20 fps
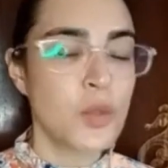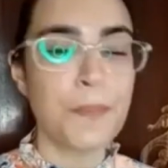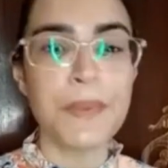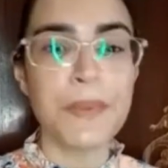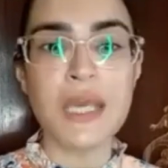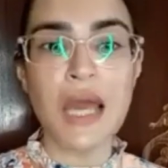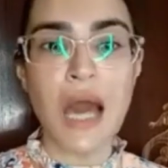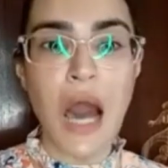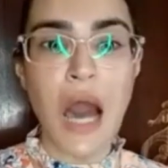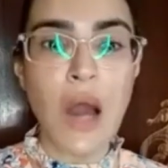to
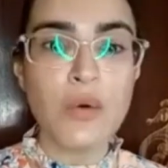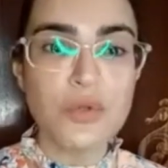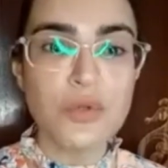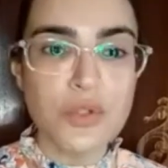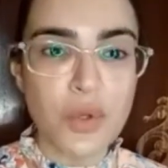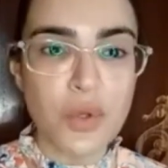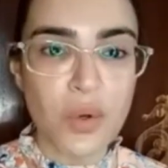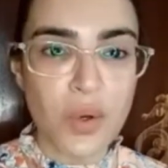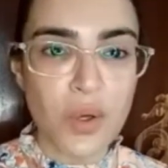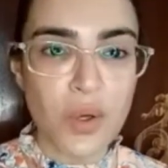be
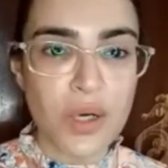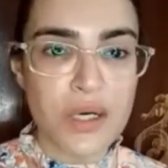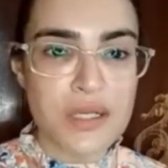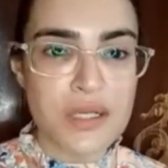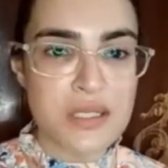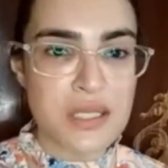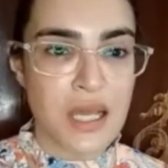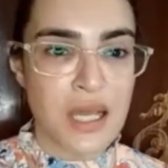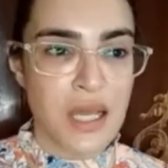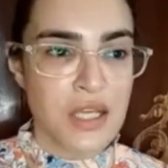
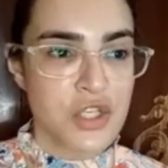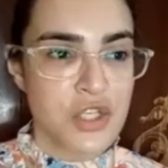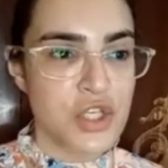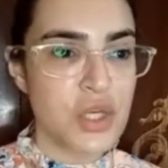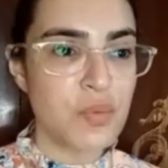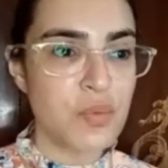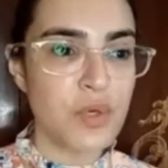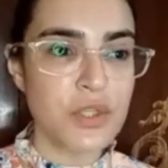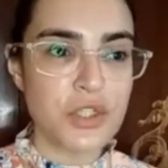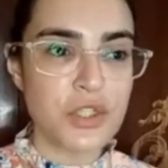outdoors,
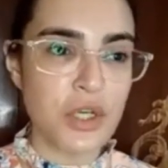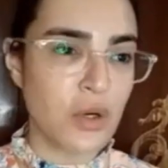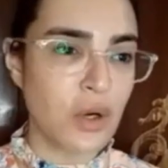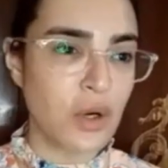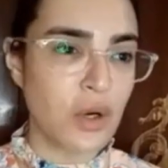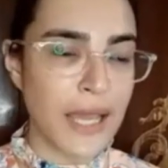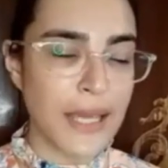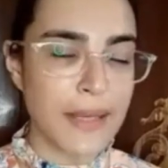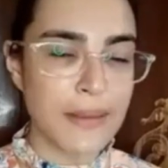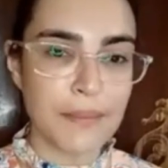she would, you
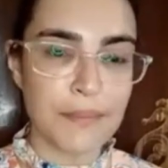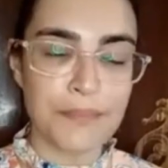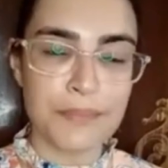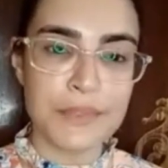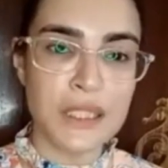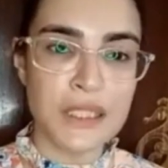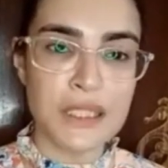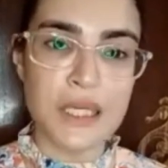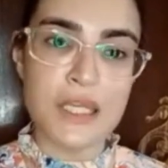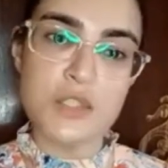know, like,
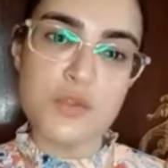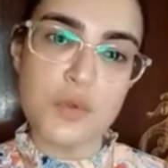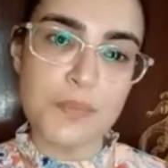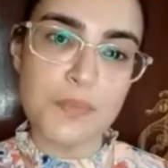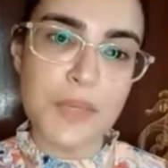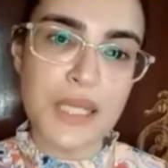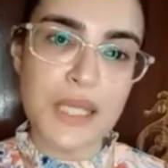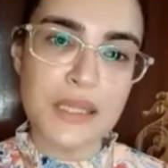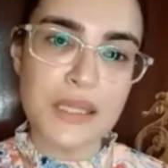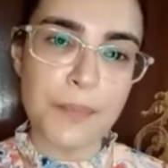the kids
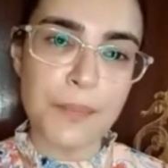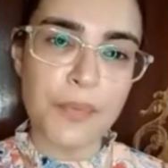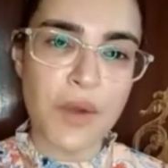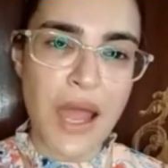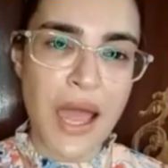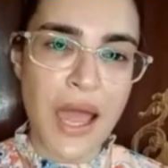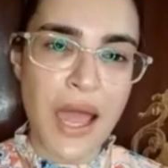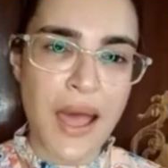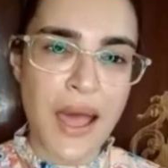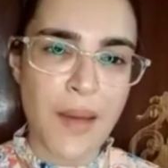would be in the
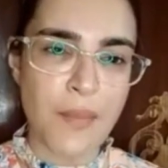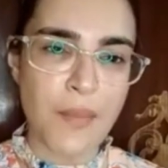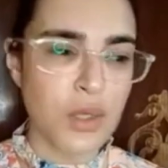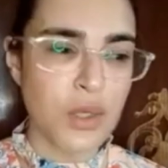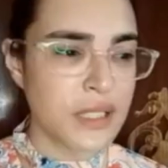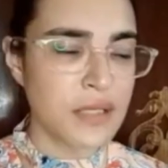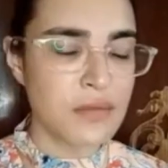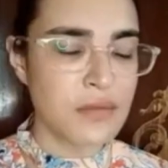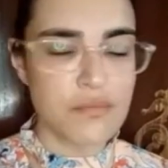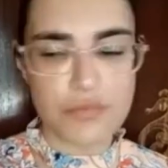pram
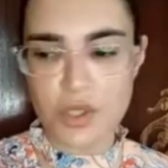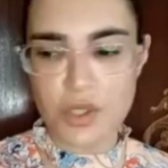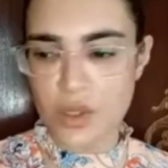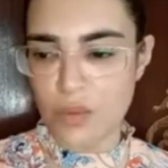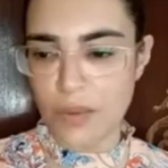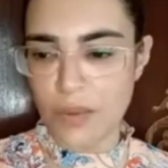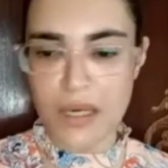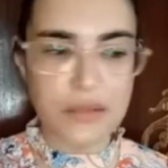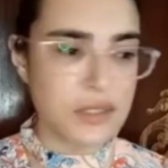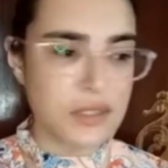or then, you
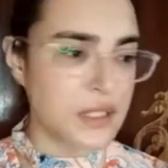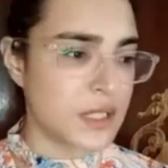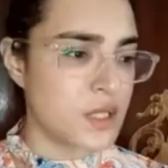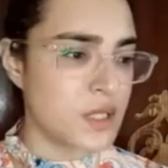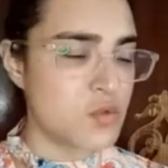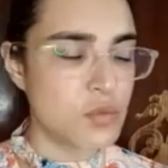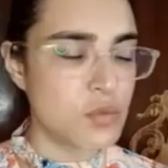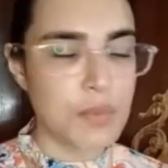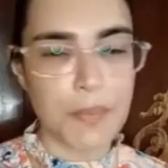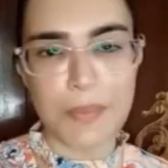know, one of the
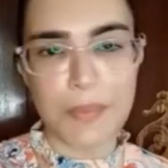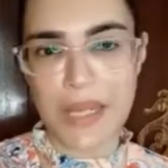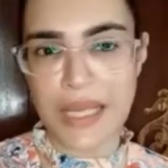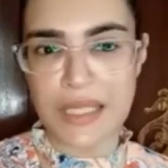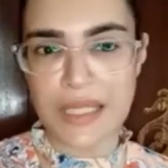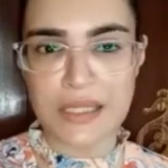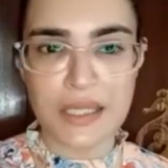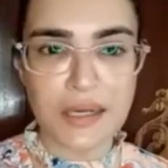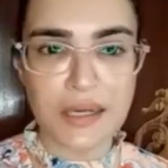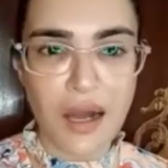kids would be
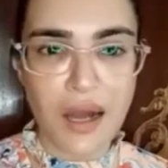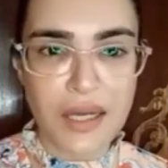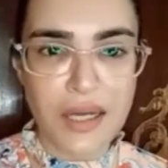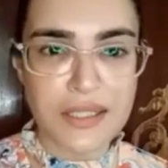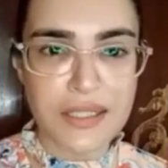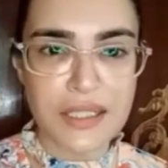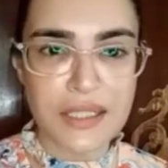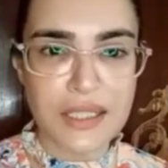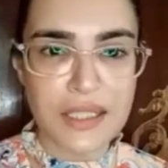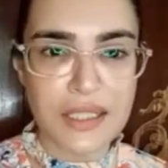playing in the
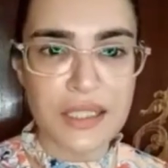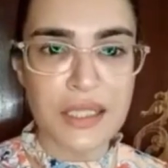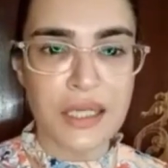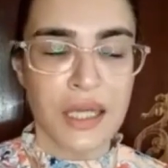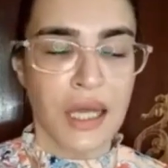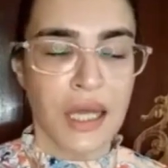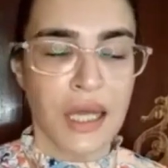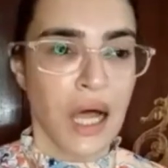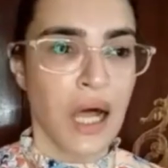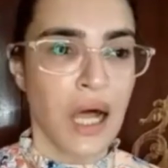garden.
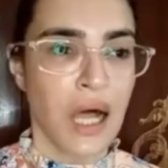